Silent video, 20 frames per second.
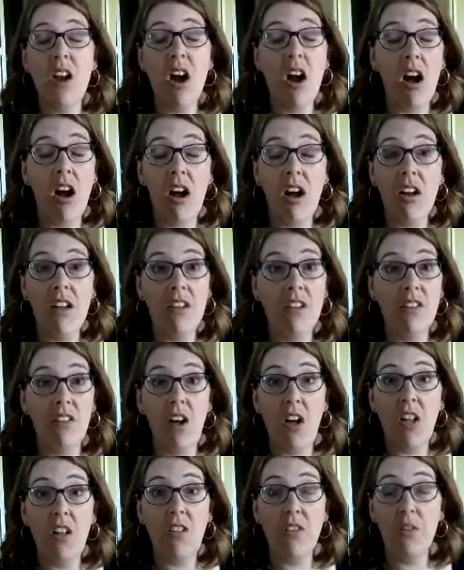awe of
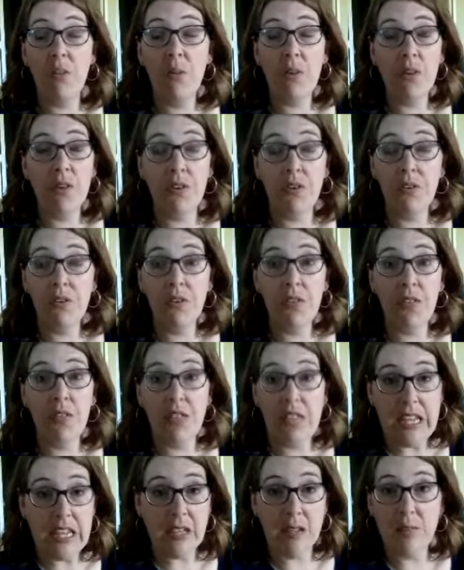all of the wonderful
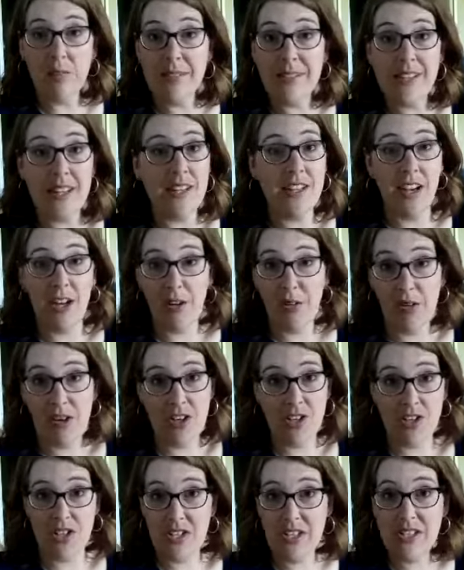themes and
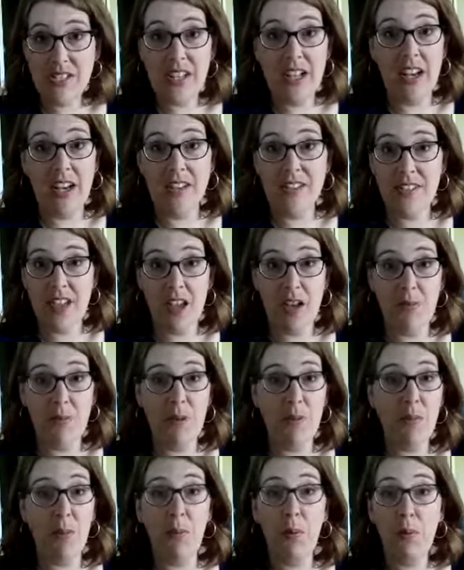decorations that I saw
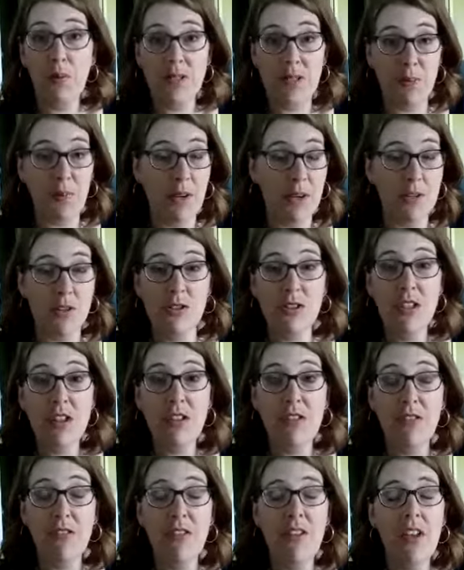people posting pictures
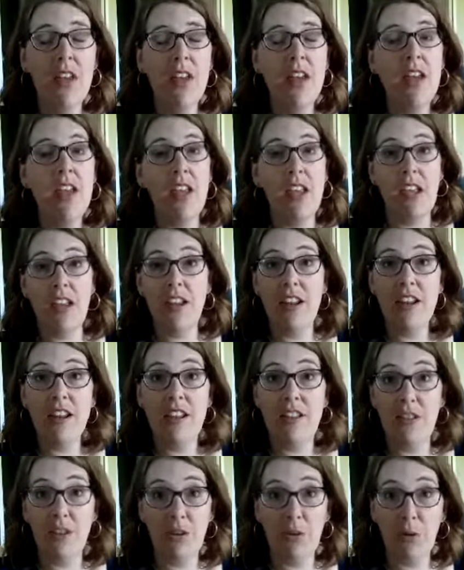of in
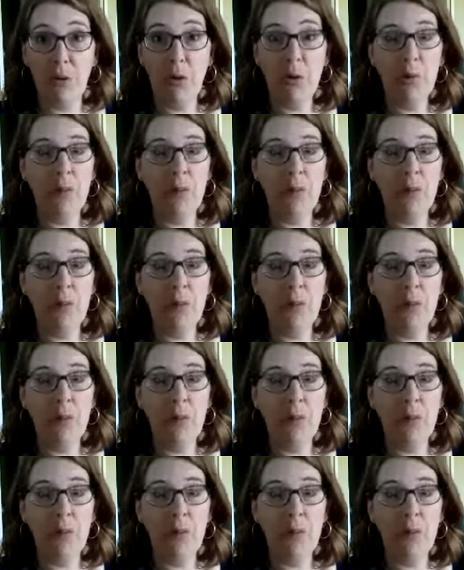the group.